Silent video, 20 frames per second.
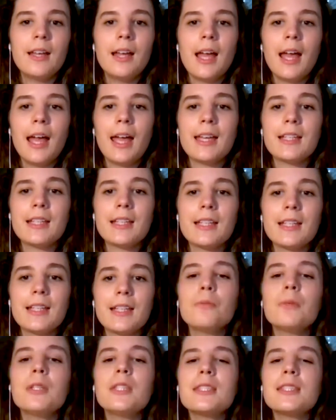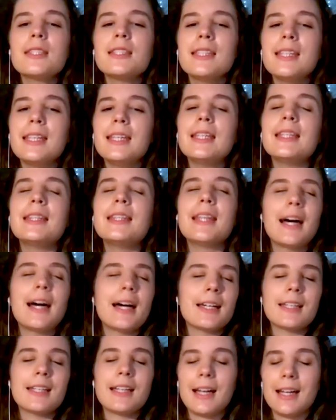And humans need
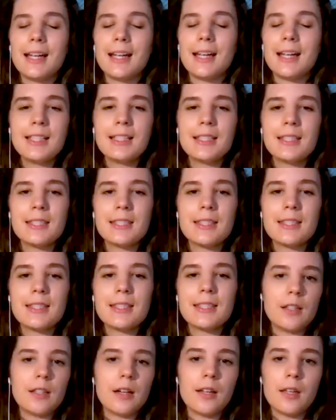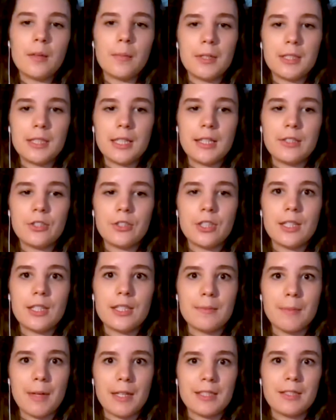that guidance that documentation
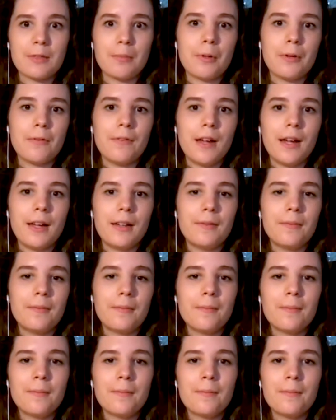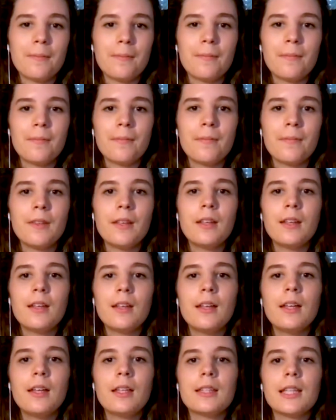is meant to provide.
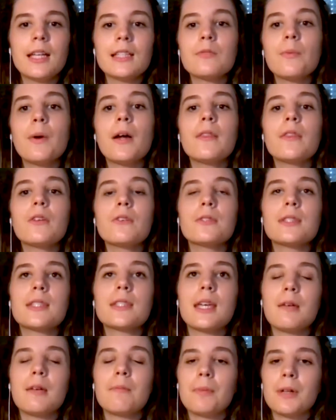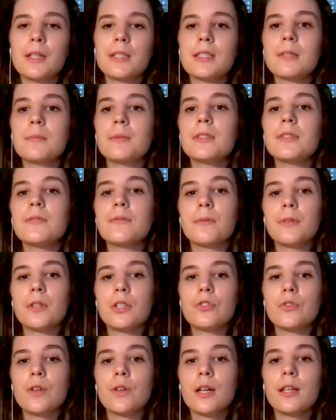That's why those same principles from the
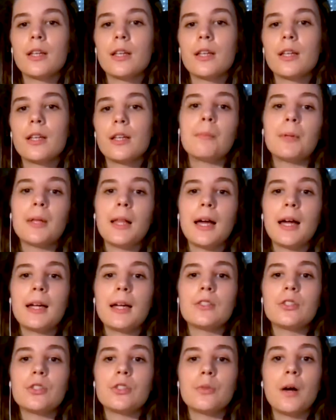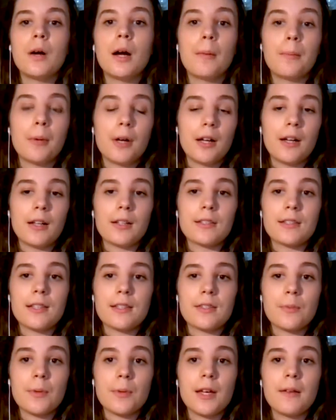drill can apply to our products
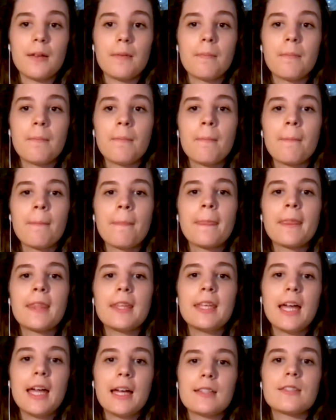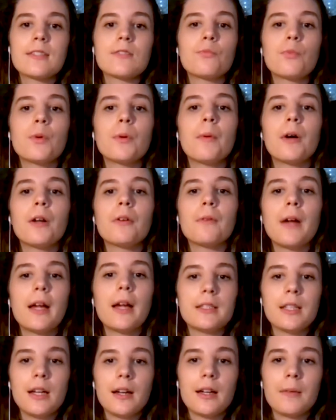as well. Yes, we want to
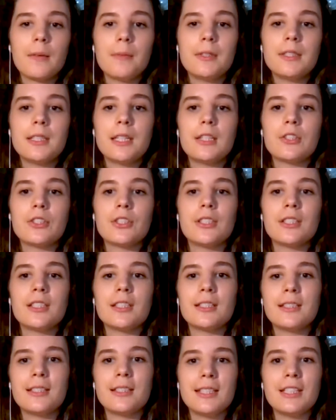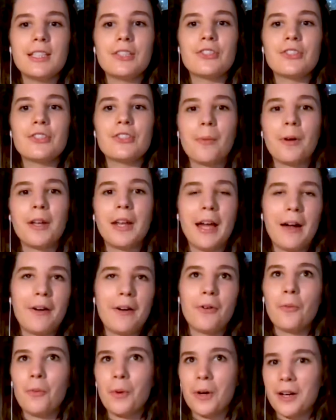write documentation to teach someone how
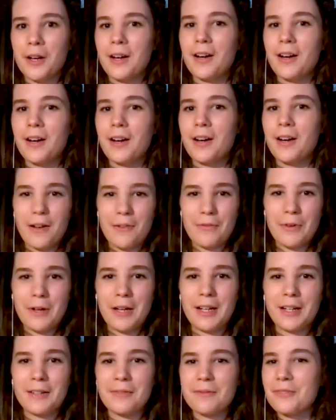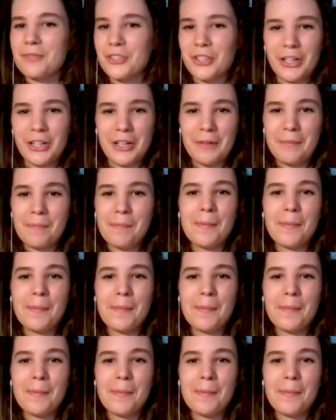to work our software, sure.